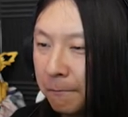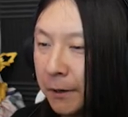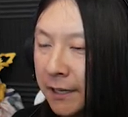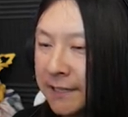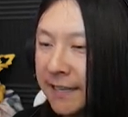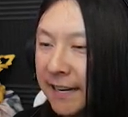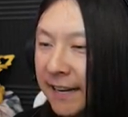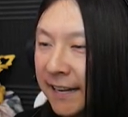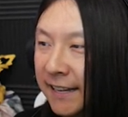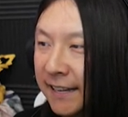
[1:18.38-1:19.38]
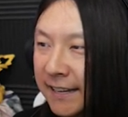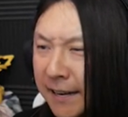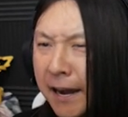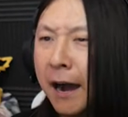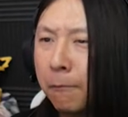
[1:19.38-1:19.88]
but
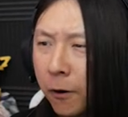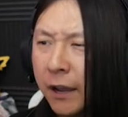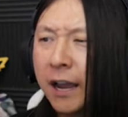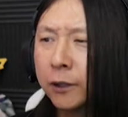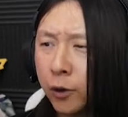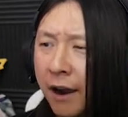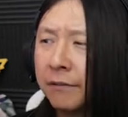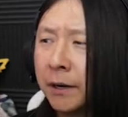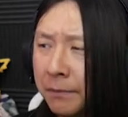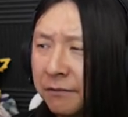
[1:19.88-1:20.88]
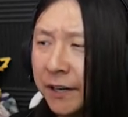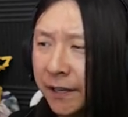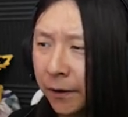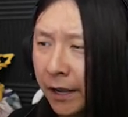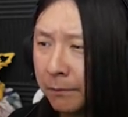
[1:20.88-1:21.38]
I'm okay at driving them in
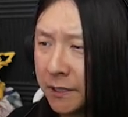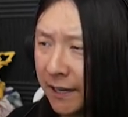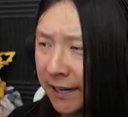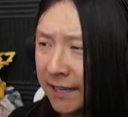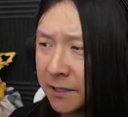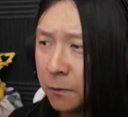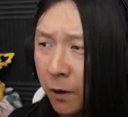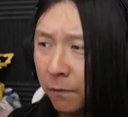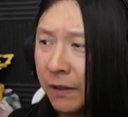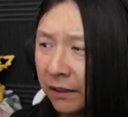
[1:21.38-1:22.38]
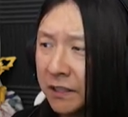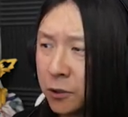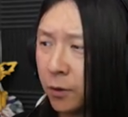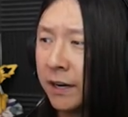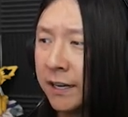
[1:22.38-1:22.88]
video games, I guess. Well, at
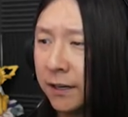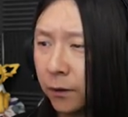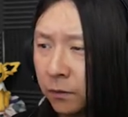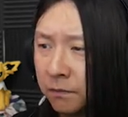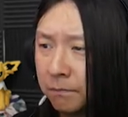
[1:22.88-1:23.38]
least right here.